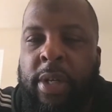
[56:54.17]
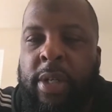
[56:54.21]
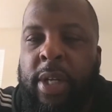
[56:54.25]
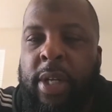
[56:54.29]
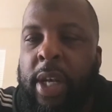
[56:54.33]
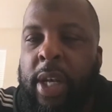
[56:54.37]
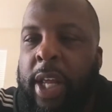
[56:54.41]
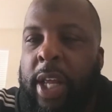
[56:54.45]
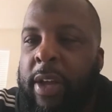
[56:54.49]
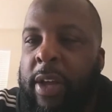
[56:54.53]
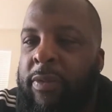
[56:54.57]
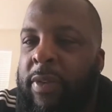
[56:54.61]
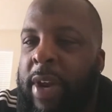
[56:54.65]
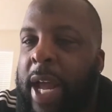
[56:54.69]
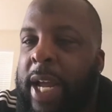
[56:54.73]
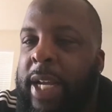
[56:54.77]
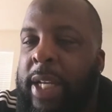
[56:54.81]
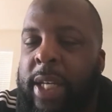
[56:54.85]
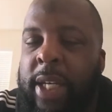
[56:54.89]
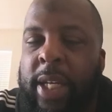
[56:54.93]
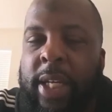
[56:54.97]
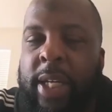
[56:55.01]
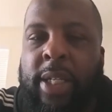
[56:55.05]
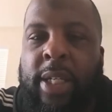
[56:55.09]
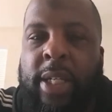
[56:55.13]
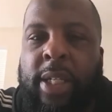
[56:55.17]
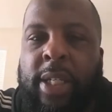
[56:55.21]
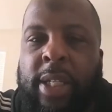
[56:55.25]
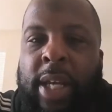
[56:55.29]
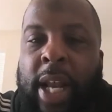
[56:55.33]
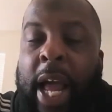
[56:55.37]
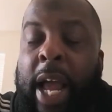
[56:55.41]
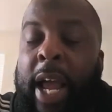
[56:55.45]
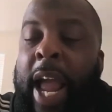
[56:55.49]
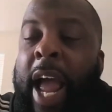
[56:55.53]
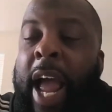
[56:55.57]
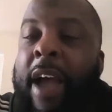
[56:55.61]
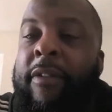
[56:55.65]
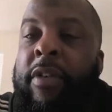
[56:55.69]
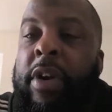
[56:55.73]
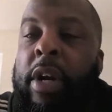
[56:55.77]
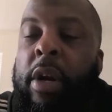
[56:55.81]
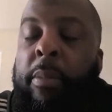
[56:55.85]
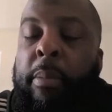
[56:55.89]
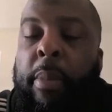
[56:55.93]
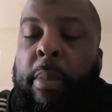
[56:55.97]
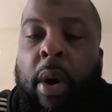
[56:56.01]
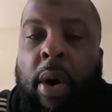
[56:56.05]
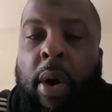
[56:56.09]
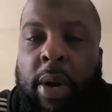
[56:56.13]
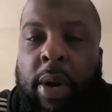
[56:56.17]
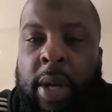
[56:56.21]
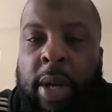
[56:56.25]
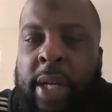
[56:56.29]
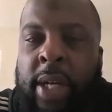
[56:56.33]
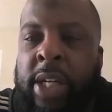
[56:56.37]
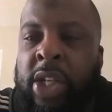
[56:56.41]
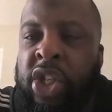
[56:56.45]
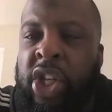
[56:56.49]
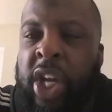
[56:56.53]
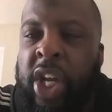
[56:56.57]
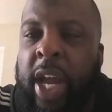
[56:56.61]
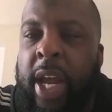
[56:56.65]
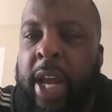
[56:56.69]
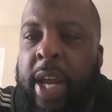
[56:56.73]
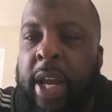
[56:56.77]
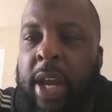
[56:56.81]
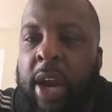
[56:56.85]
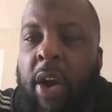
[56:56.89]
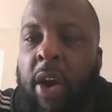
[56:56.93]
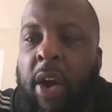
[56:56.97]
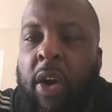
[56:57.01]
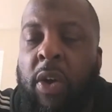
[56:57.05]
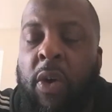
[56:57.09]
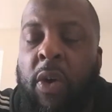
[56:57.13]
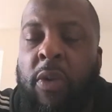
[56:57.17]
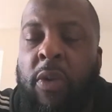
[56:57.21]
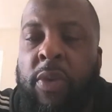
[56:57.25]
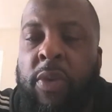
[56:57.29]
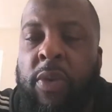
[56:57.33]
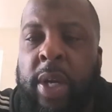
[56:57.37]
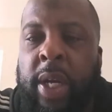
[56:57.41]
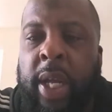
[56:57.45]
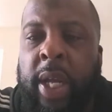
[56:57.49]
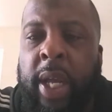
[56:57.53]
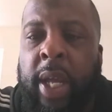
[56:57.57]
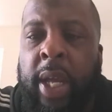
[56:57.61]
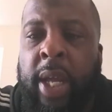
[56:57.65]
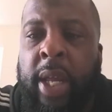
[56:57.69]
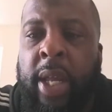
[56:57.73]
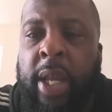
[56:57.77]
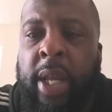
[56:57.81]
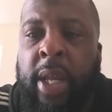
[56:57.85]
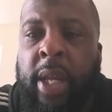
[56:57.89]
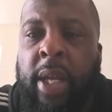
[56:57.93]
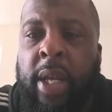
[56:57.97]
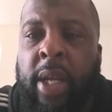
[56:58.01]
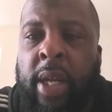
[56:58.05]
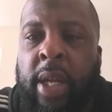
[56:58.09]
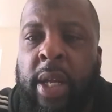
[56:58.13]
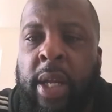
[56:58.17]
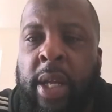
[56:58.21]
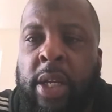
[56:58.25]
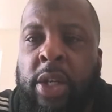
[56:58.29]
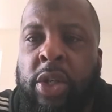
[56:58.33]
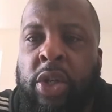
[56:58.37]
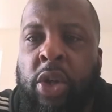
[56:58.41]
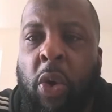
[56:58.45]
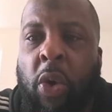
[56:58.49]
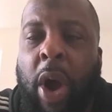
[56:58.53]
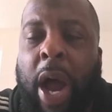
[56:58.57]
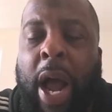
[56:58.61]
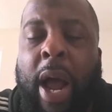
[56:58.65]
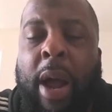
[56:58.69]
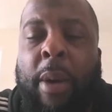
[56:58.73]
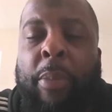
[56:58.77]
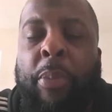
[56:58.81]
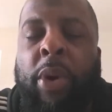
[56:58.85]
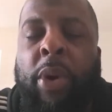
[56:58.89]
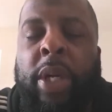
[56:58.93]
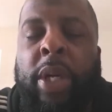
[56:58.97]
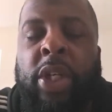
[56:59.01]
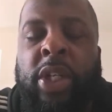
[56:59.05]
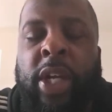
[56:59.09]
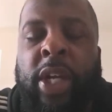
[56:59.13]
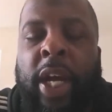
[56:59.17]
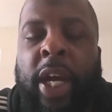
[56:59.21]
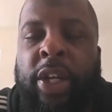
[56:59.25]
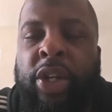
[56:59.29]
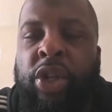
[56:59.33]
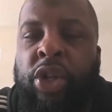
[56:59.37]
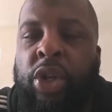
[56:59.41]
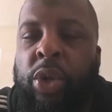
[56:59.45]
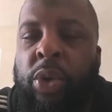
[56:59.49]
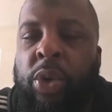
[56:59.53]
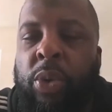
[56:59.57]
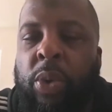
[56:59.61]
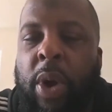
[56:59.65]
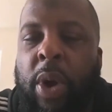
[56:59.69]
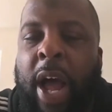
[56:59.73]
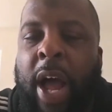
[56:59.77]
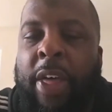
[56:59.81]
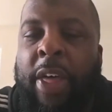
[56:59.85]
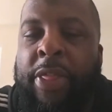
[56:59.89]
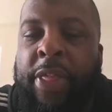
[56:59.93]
To live like this is like having the ball and the chain all over again. So I appreciate you. I